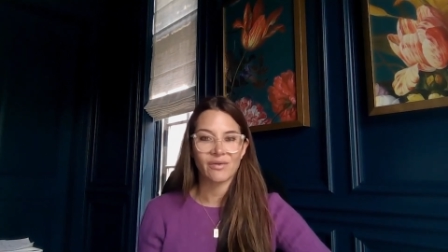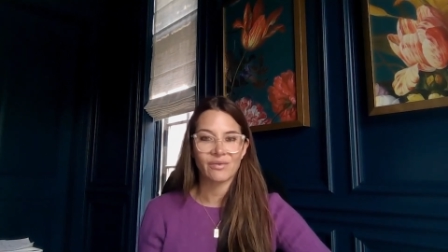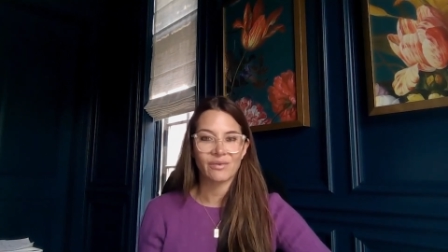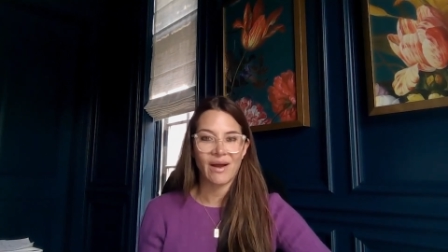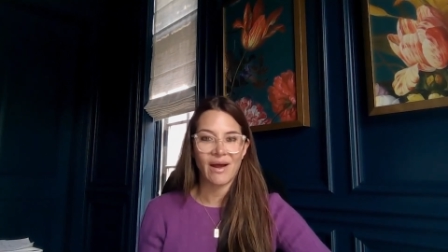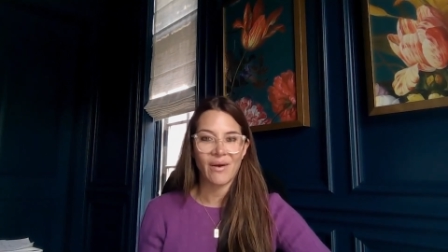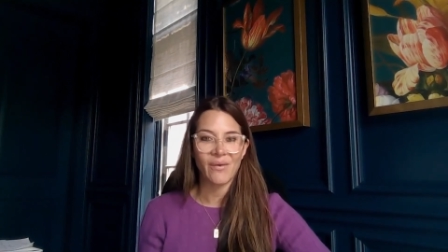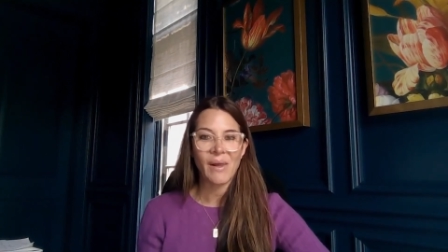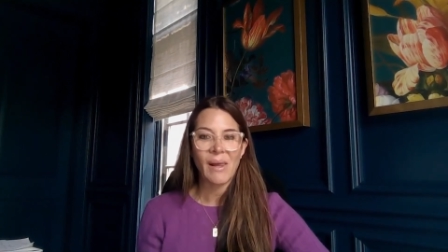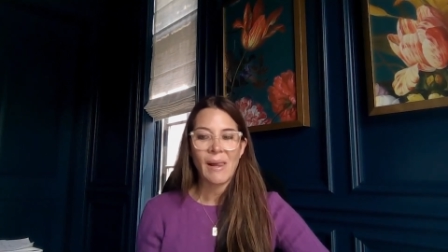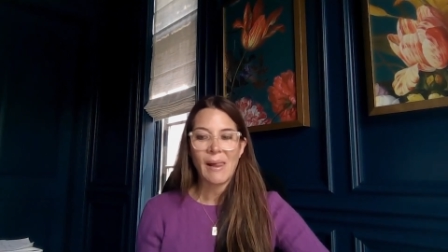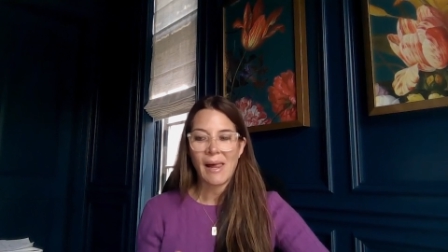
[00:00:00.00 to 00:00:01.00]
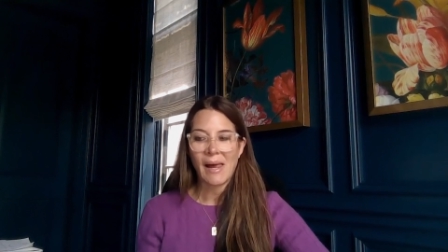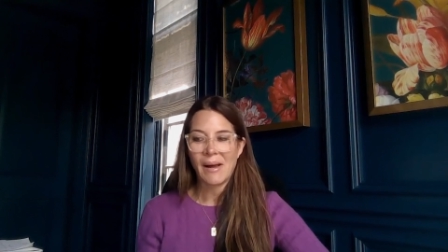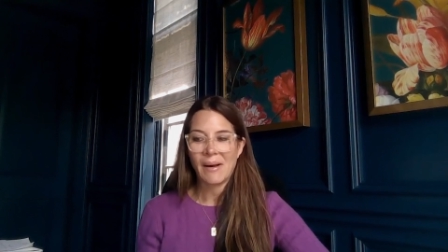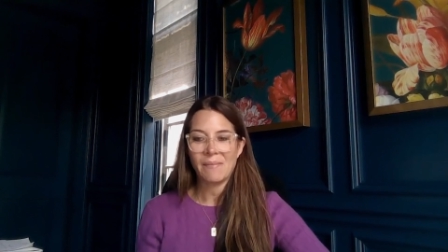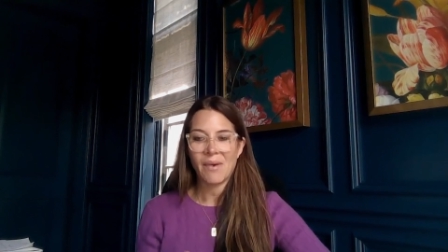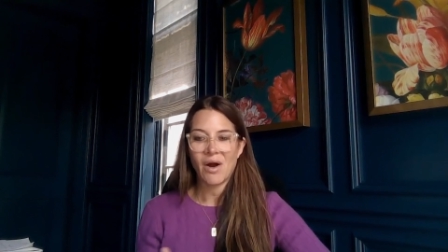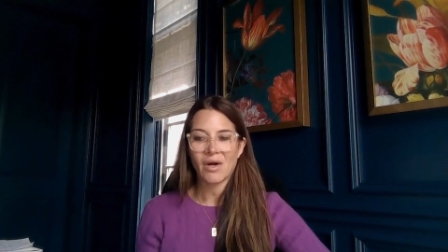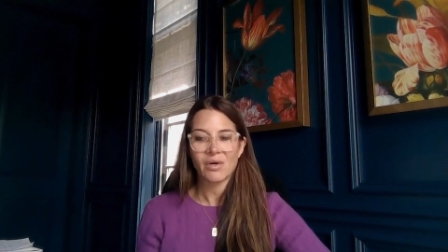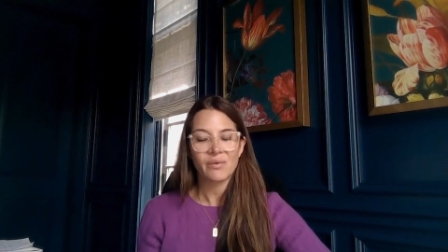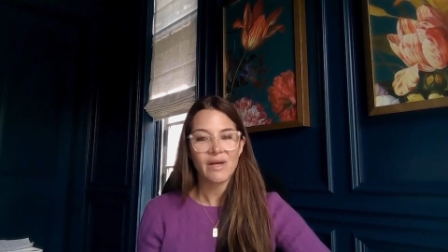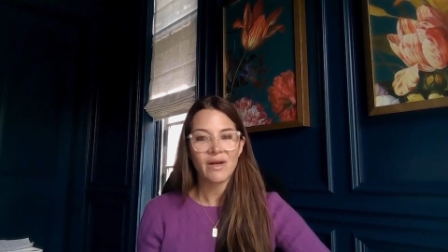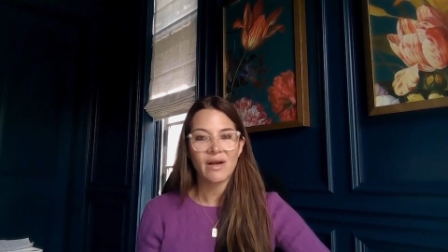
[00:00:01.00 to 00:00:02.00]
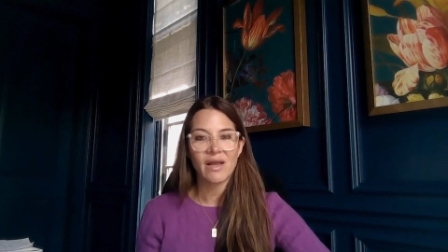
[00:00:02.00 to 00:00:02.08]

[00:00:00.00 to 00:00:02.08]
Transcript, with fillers: throughout um, our career.